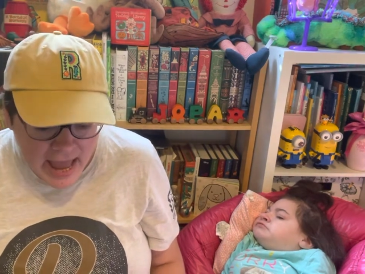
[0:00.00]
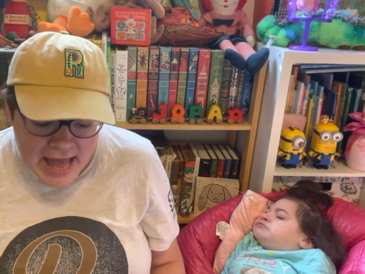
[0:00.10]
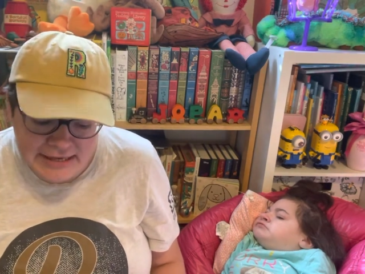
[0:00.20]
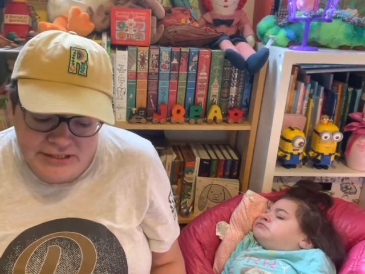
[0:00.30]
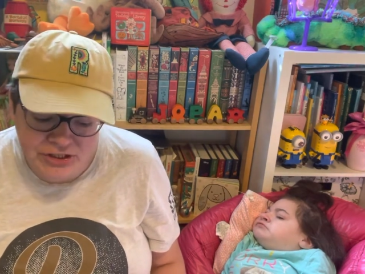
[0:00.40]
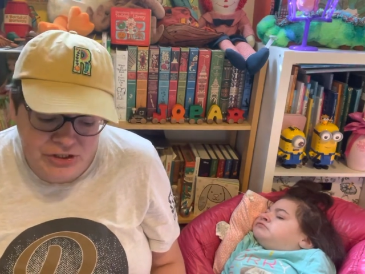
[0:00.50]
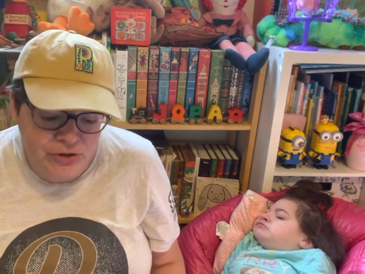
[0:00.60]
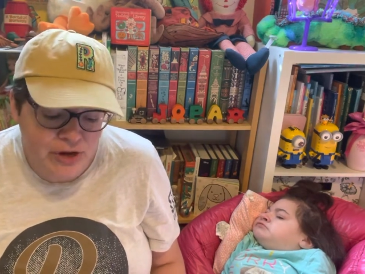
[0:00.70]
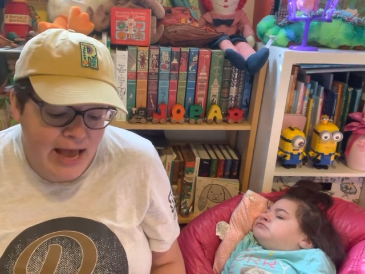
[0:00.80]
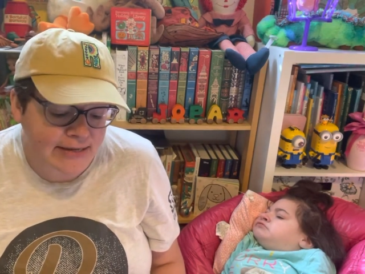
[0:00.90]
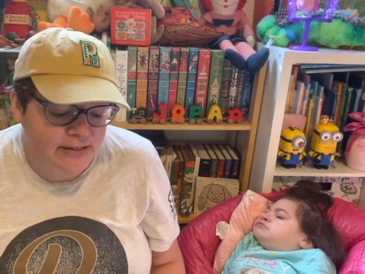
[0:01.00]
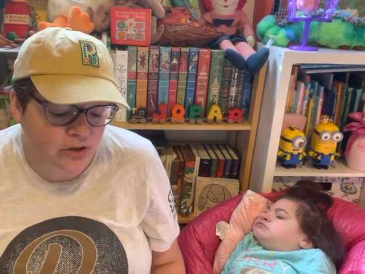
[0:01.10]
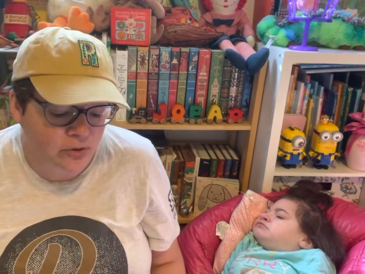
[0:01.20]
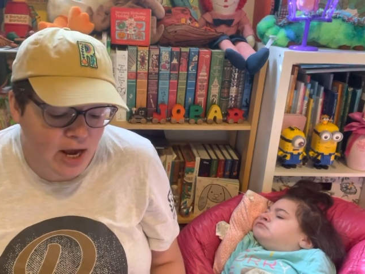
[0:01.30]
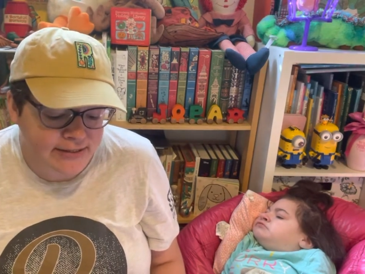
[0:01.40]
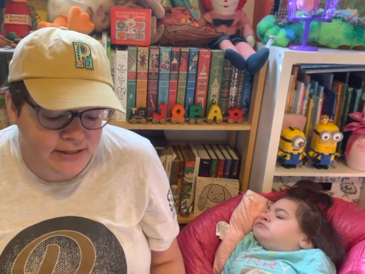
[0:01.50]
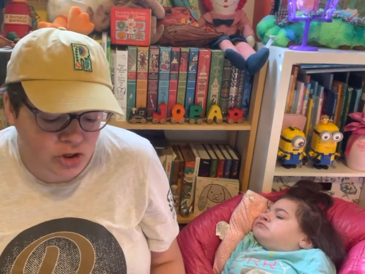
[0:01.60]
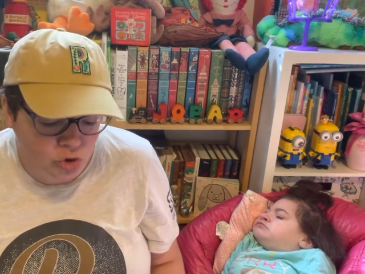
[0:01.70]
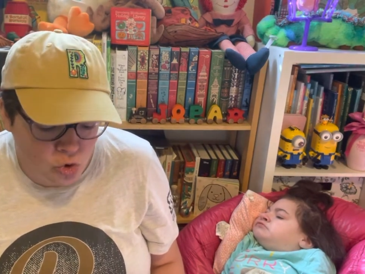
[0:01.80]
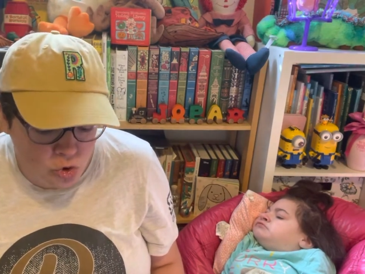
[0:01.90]
As soon as the crust
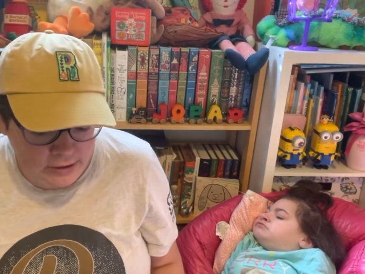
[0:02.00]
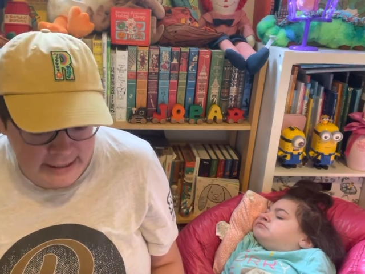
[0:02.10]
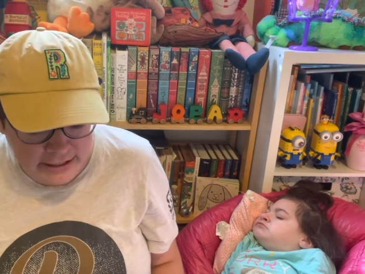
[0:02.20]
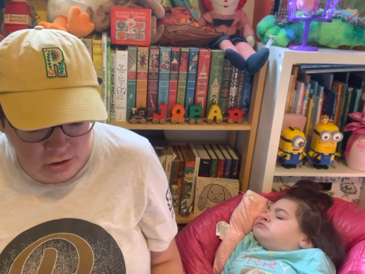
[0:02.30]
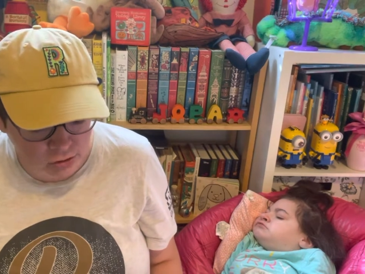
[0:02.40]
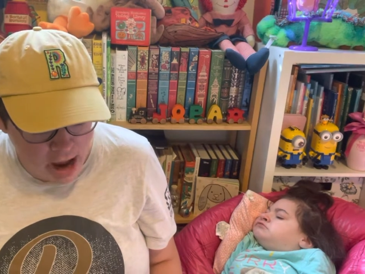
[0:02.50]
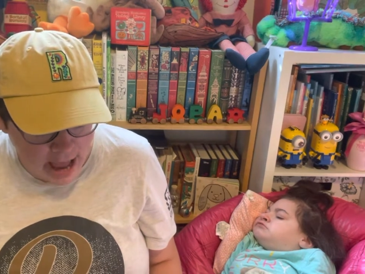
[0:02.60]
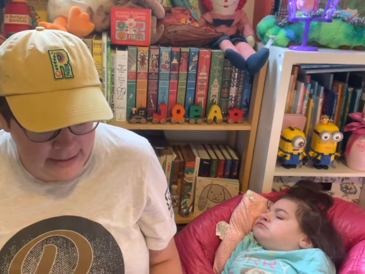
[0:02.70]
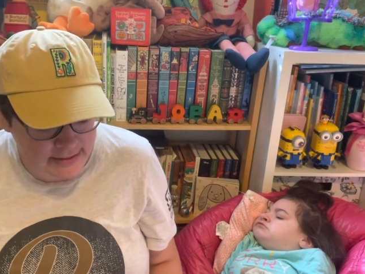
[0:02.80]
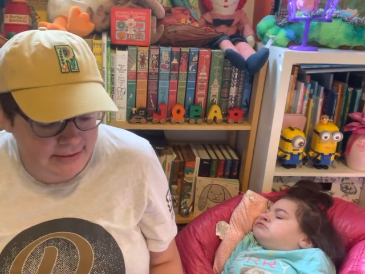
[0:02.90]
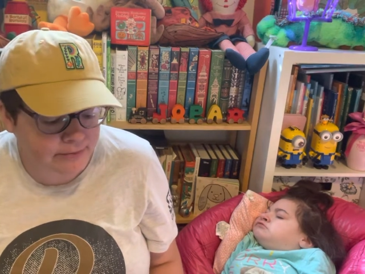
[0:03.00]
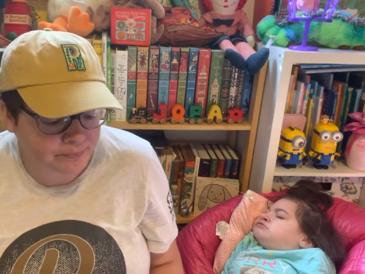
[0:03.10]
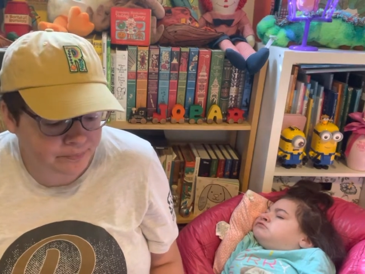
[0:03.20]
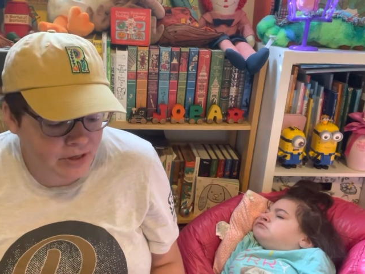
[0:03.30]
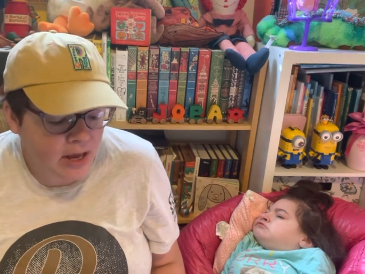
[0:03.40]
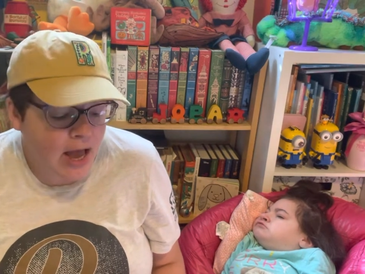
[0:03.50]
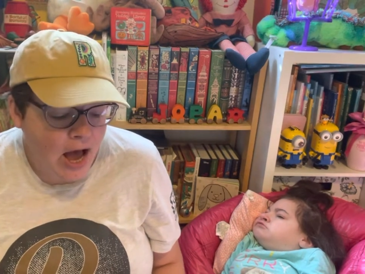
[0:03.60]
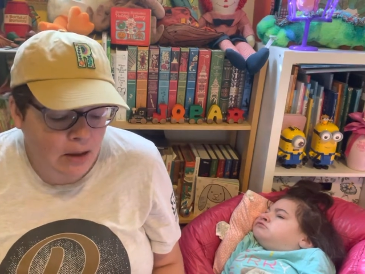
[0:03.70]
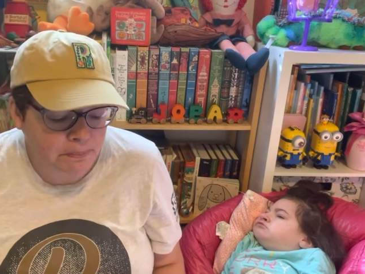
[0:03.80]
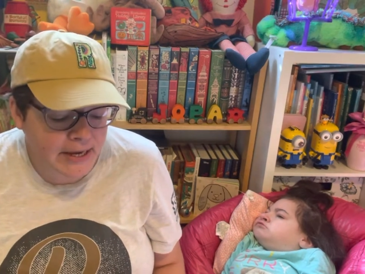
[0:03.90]
cooled, it cracked.
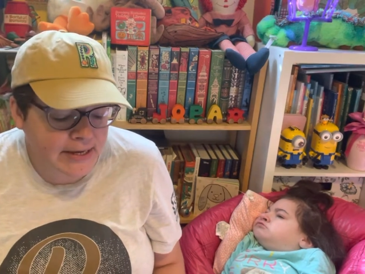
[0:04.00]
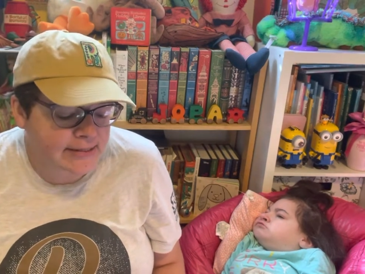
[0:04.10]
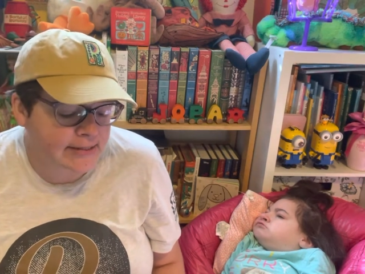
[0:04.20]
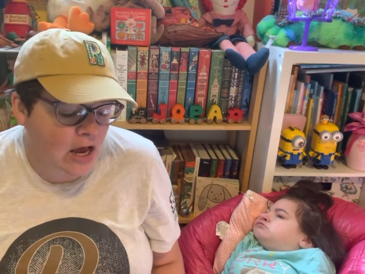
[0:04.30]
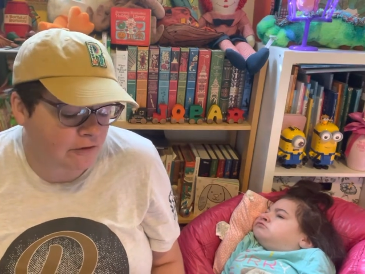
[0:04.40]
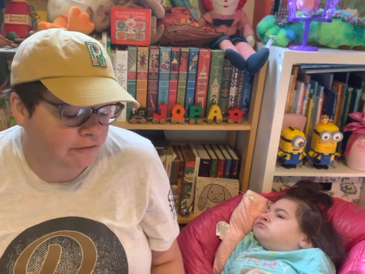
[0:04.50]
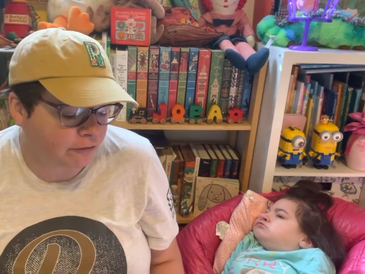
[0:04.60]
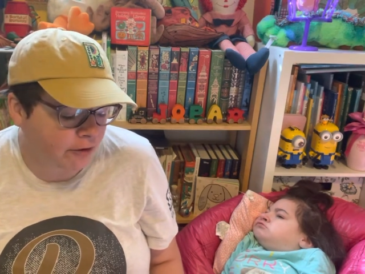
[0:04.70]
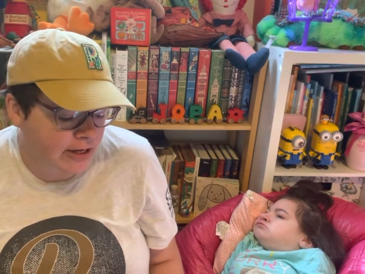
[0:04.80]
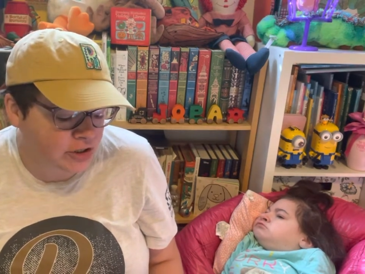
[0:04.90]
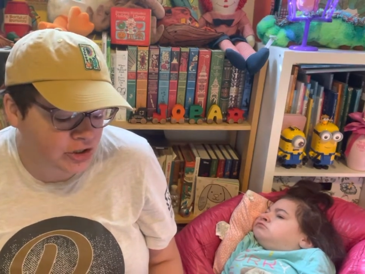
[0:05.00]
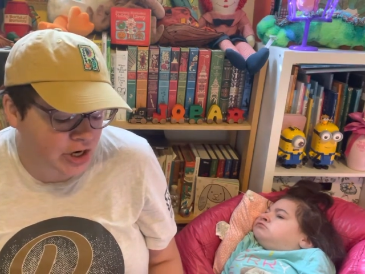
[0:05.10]
A piece of fresh